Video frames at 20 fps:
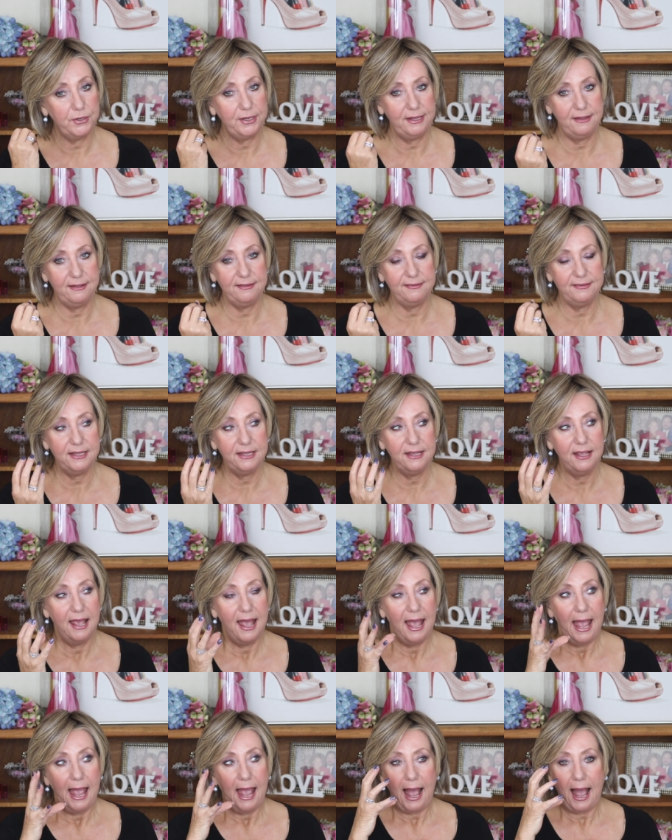easy.
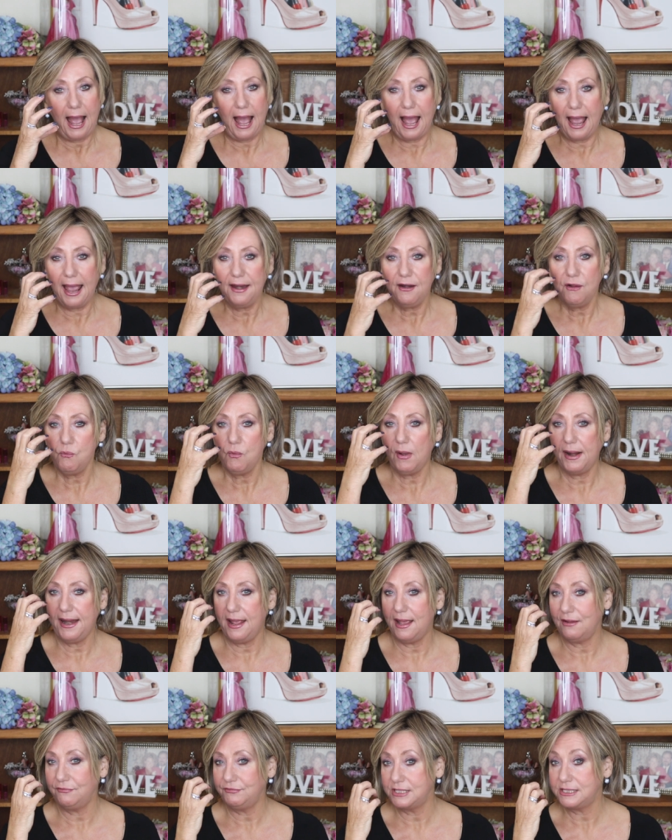I don't want
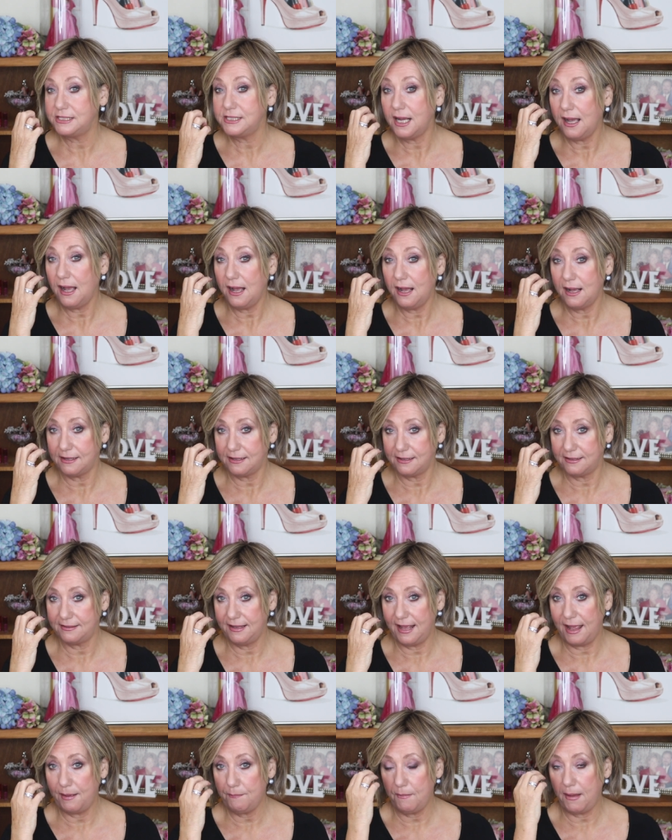to have to tug
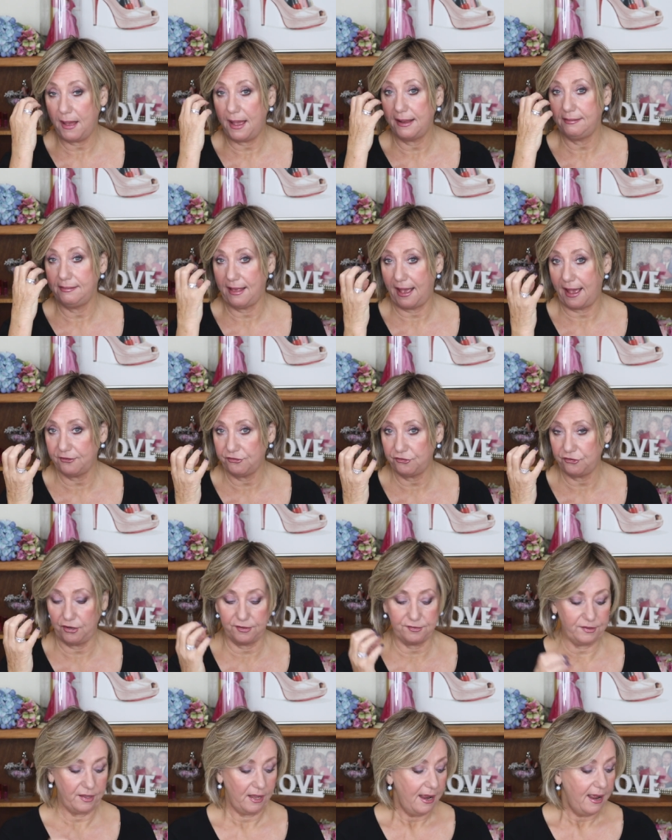at my
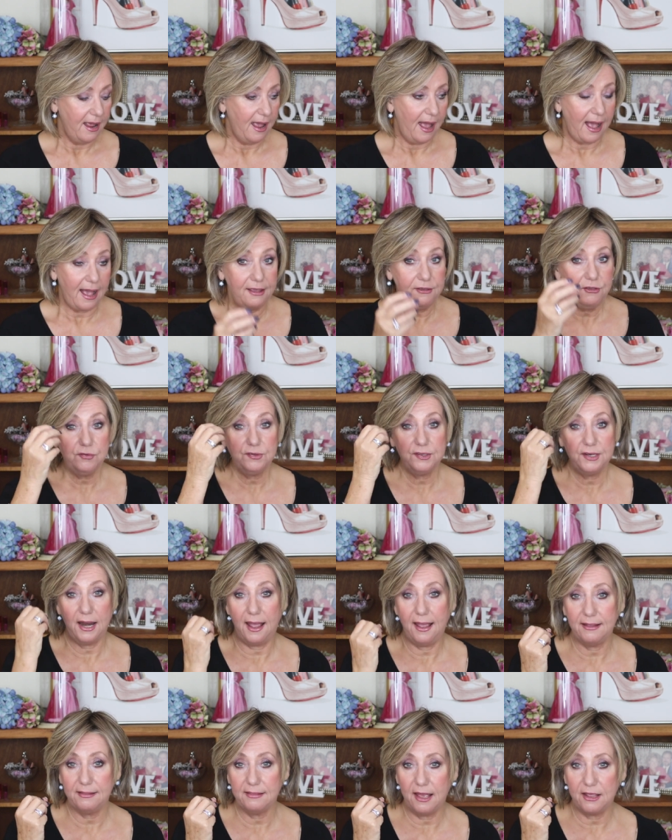lashes. I use an
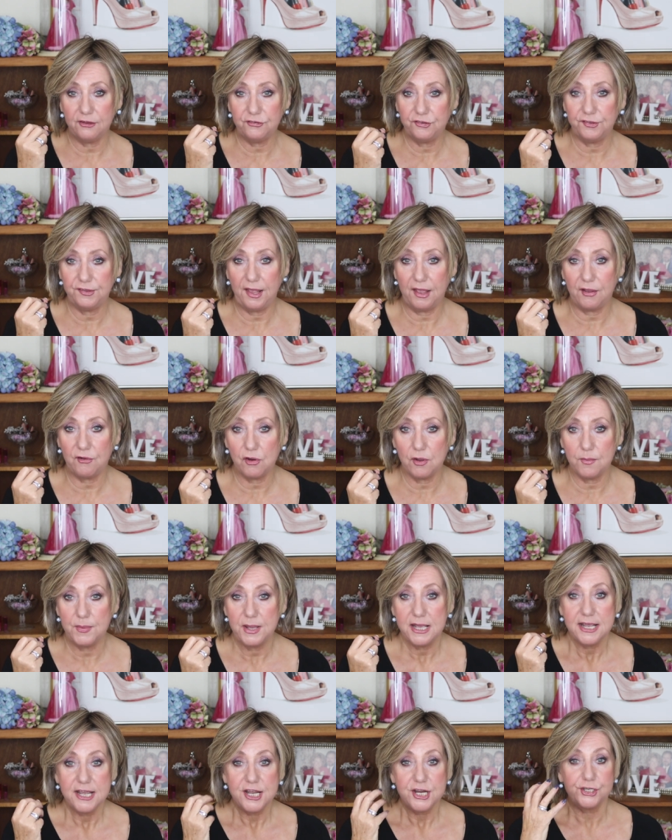eyelash
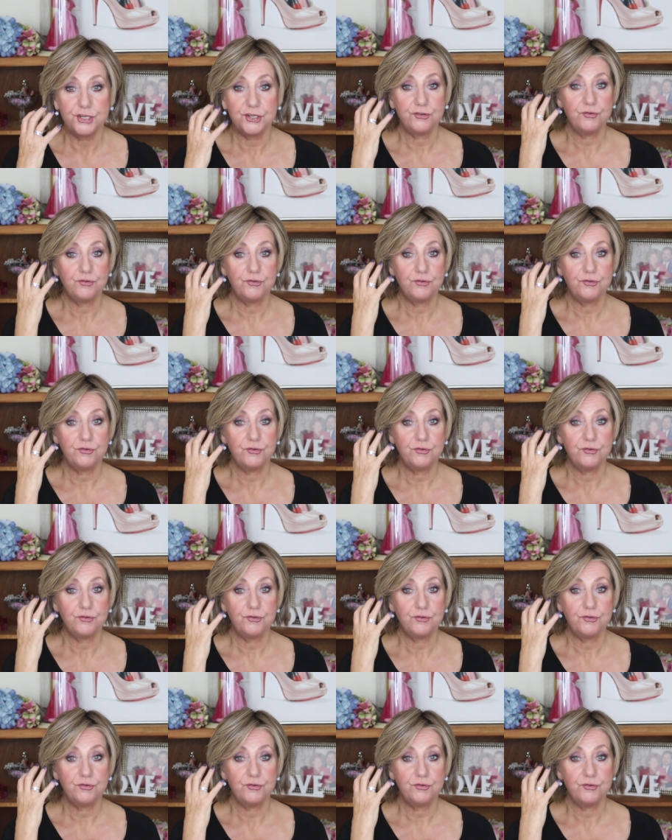serum to